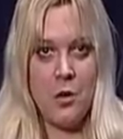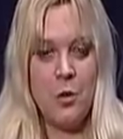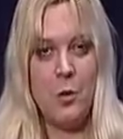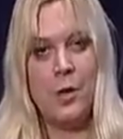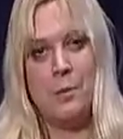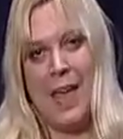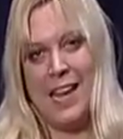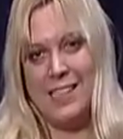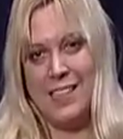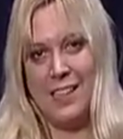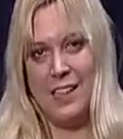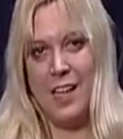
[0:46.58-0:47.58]
who had
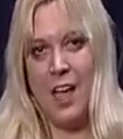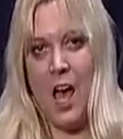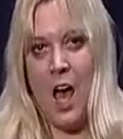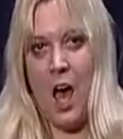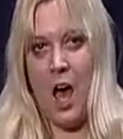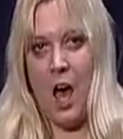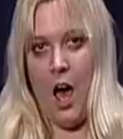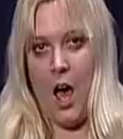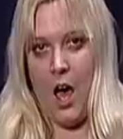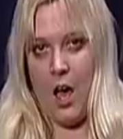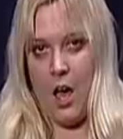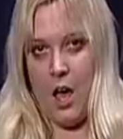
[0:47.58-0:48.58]
painted
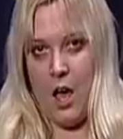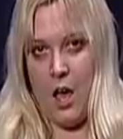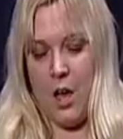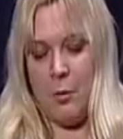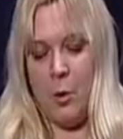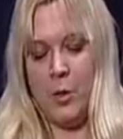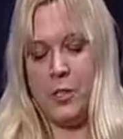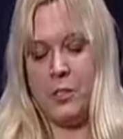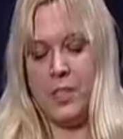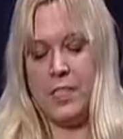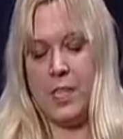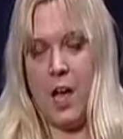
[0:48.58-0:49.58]
a
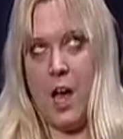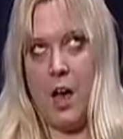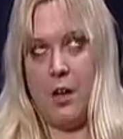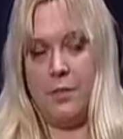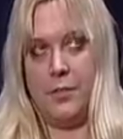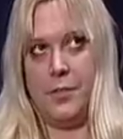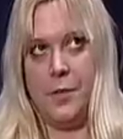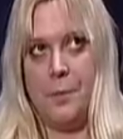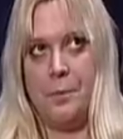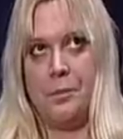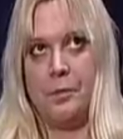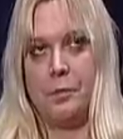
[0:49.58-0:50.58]
portrait of
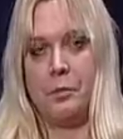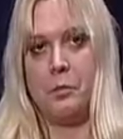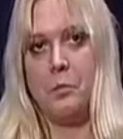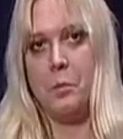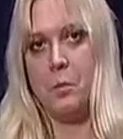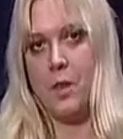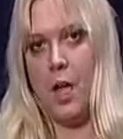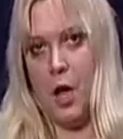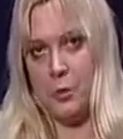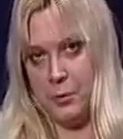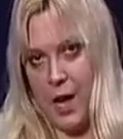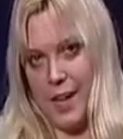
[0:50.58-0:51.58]

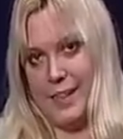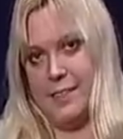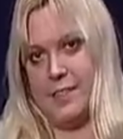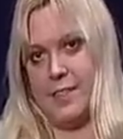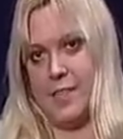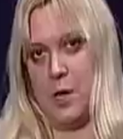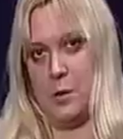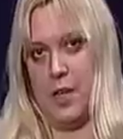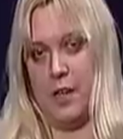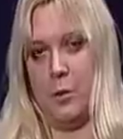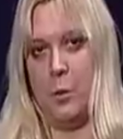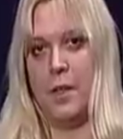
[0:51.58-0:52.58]
a rock in Sedona,
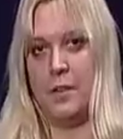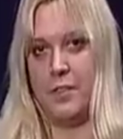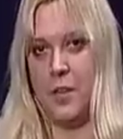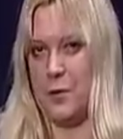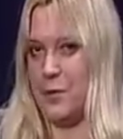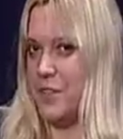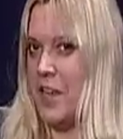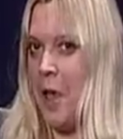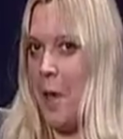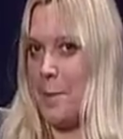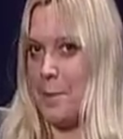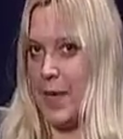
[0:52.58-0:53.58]
one of those
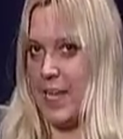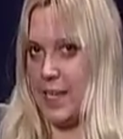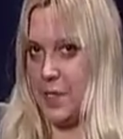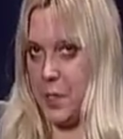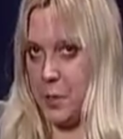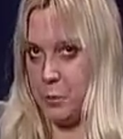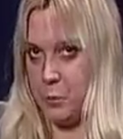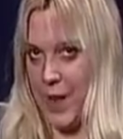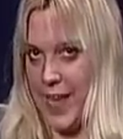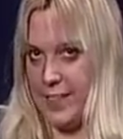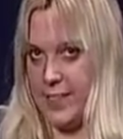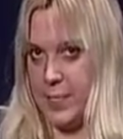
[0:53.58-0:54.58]
big
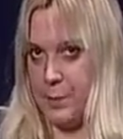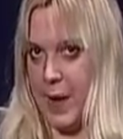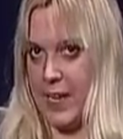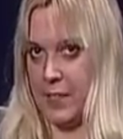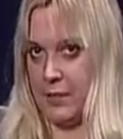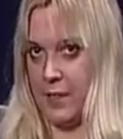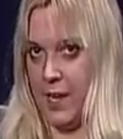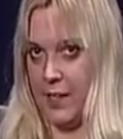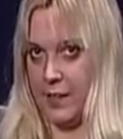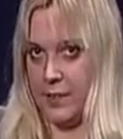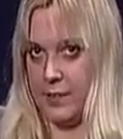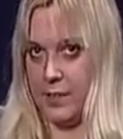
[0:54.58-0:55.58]
red spire
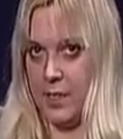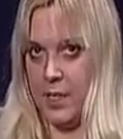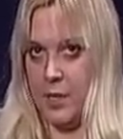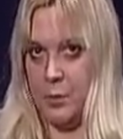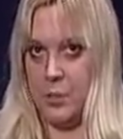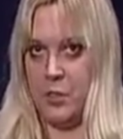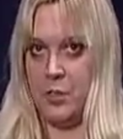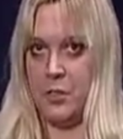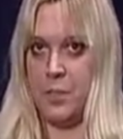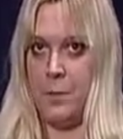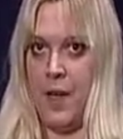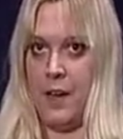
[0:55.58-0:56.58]
rocks with two
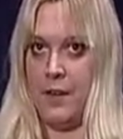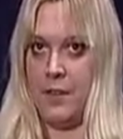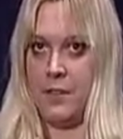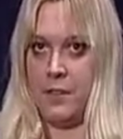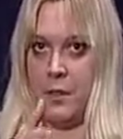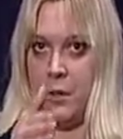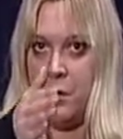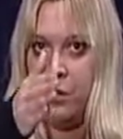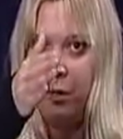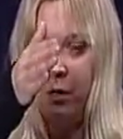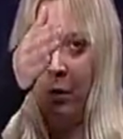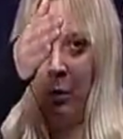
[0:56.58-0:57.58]
spires,
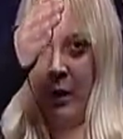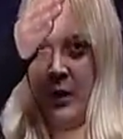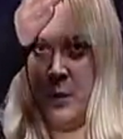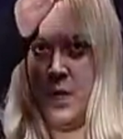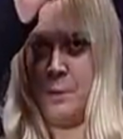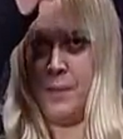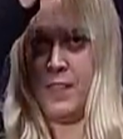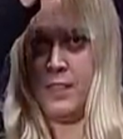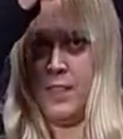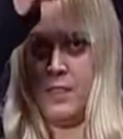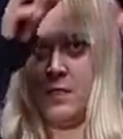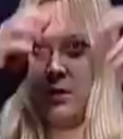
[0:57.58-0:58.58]
one that went up like
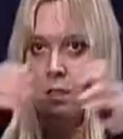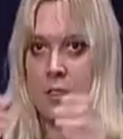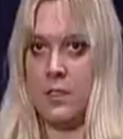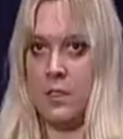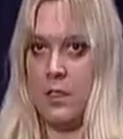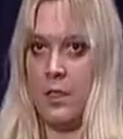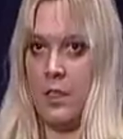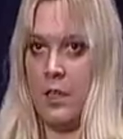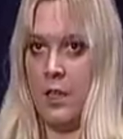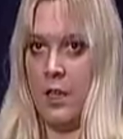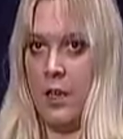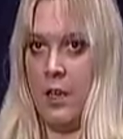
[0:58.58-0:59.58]
this,
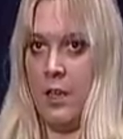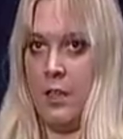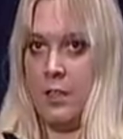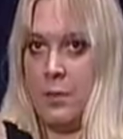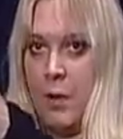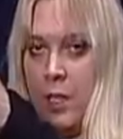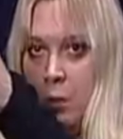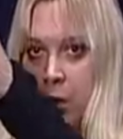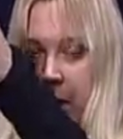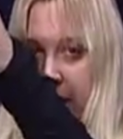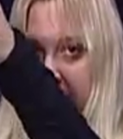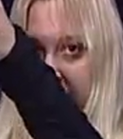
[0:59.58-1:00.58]
smaller one
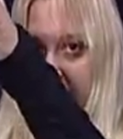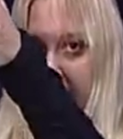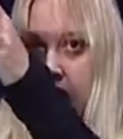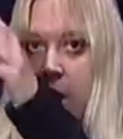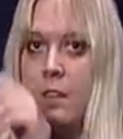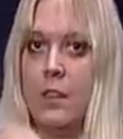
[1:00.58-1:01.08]
over there,